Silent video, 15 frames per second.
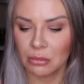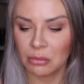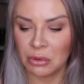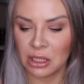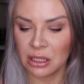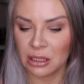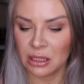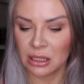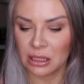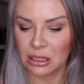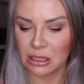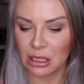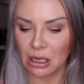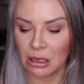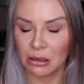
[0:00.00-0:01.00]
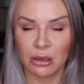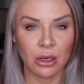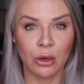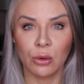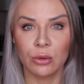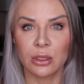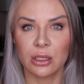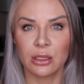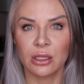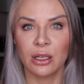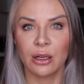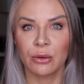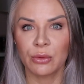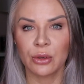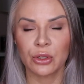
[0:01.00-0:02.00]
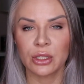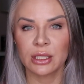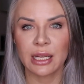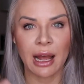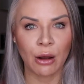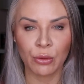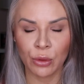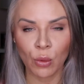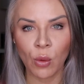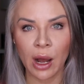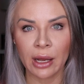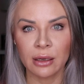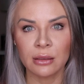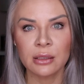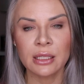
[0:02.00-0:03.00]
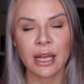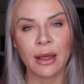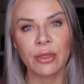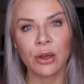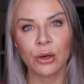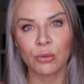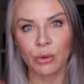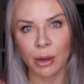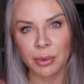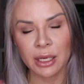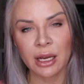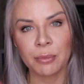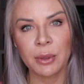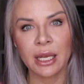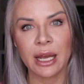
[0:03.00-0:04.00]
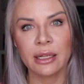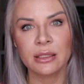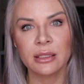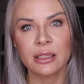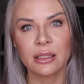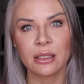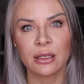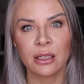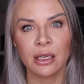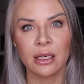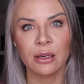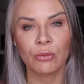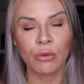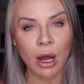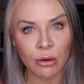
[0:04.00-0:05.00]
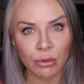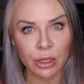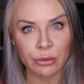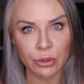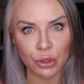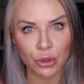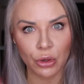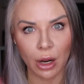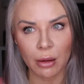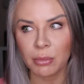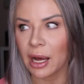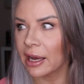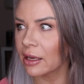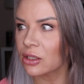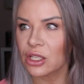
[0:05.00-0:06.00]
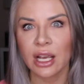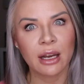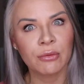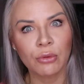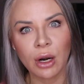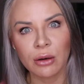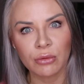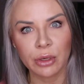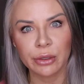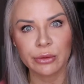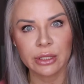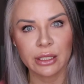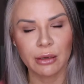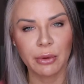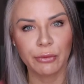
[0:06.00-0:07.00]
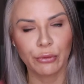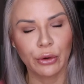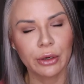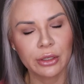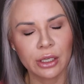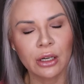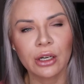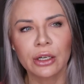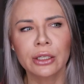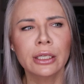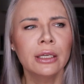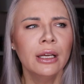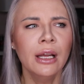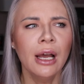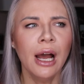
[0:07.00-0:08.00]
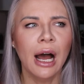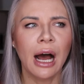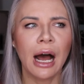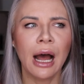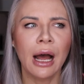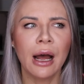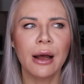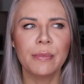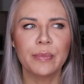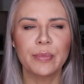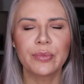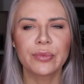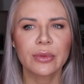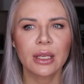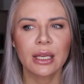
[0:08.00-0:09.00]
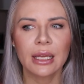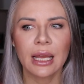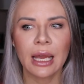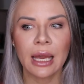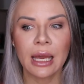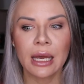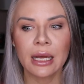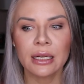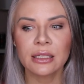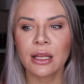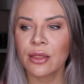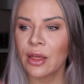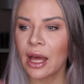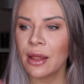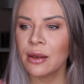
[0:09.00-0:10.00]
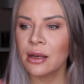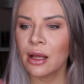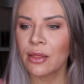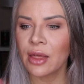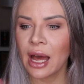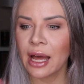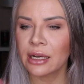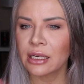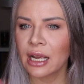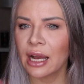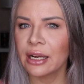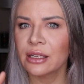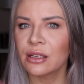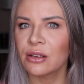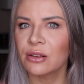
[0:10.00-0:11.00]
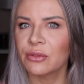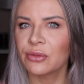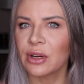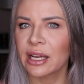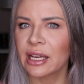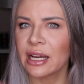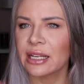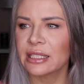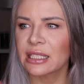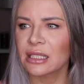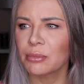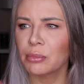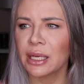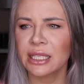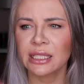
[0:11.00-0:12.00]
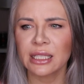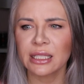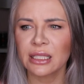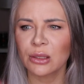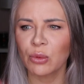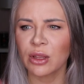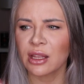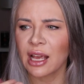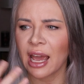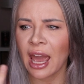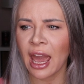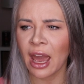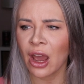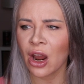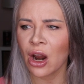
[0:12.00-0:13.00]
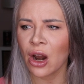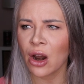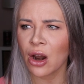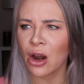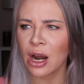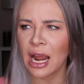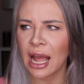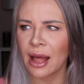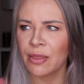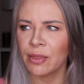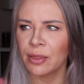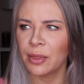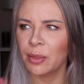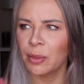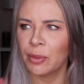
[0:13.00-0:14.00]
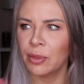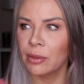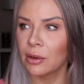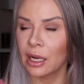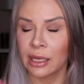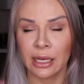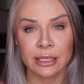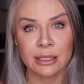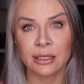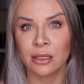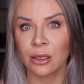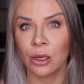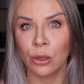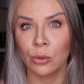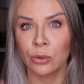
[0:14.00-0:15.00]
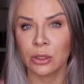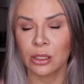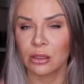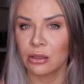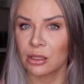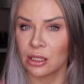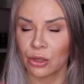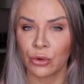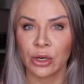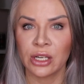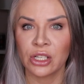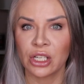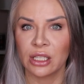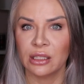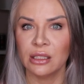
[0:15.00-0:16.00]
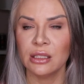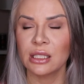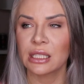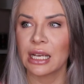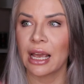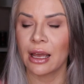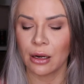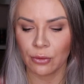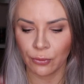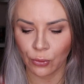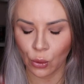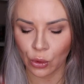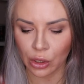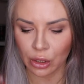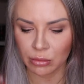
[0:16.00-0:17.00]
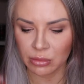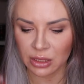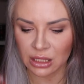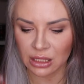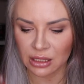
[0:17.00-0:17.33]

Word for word: these uh, goats, you know, they're just out in the wild and they're rubbing up against the rock rose shrub. I actually have rock rose in my front yard. Um, and then that kind of, I guess, mixes with the hair and I guess the goat secretions and forms